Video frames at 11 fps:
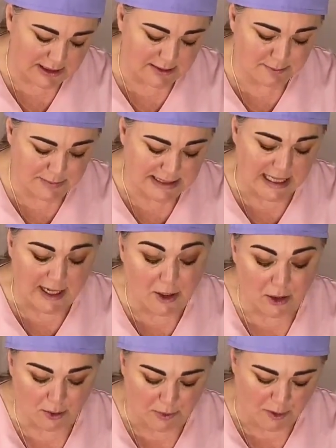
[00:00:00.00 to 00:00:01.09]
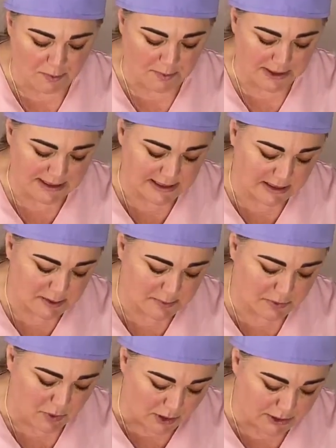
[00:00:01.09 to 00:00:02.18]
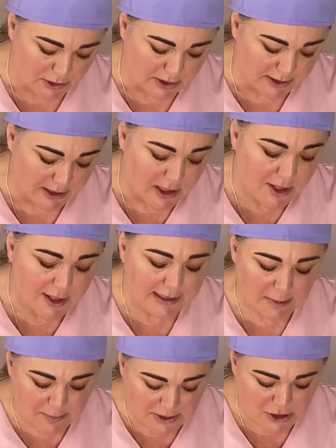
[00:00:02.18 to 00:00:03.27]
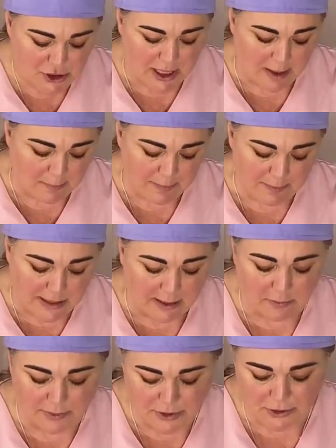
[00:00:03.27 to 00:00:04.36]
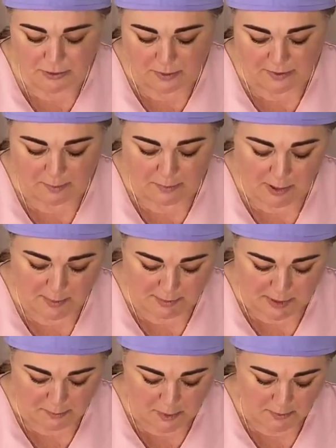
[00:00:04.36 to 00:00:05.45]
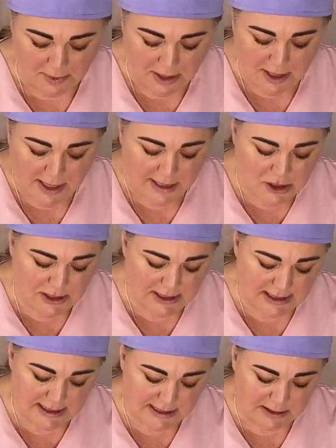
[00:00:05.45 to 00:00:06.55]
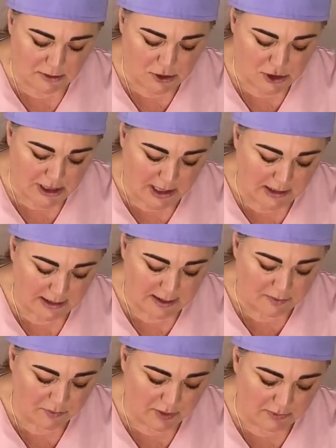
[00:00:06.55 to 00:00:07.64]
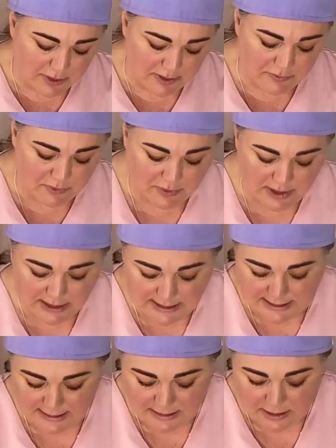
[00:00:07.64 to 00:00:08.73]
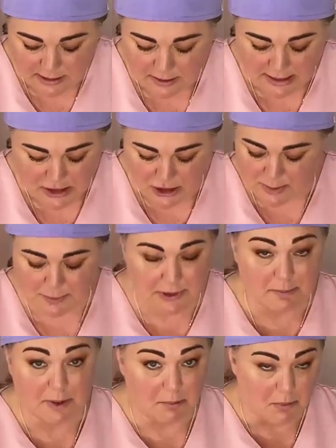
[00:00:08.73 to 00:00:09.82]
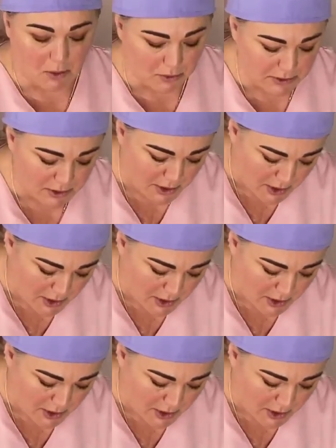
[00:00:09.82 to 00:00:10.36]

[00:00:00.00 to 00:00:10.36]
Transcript: a standalone bath bomb. It doesn't need to be rock solid. Keep its shape like we do with a proper bath bomb. It just is a little shell and they're very, very easy. I just put them in a mold.